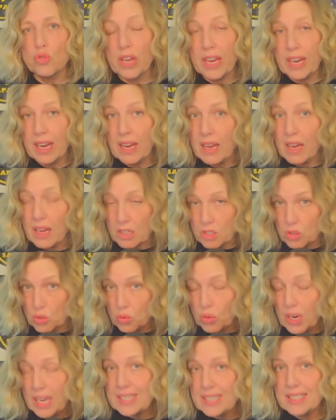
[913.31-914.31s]
and
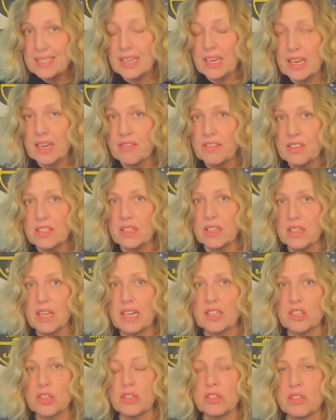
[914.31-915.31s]
addressing any
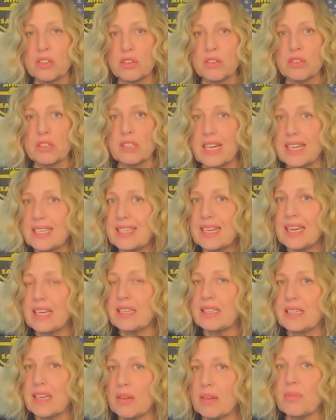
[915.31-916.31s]
physiologic concerns, not
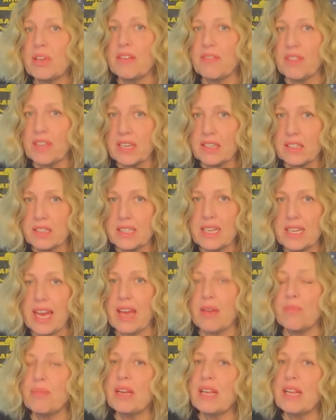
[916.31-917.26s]
saying tell me if they stay,